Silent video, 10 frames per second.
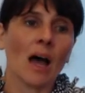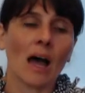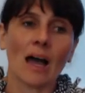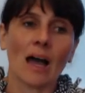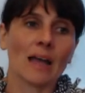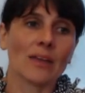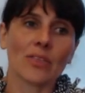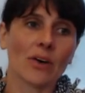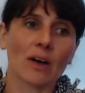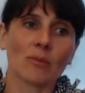I
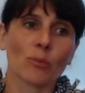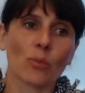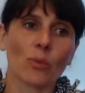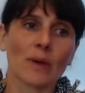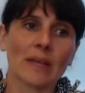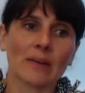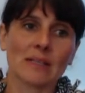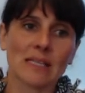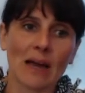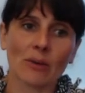thought, without a
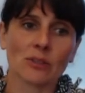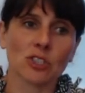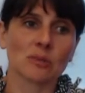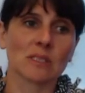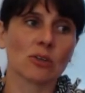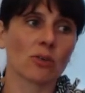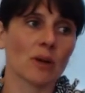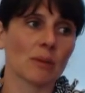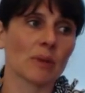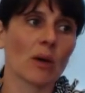doubt, she was incredibly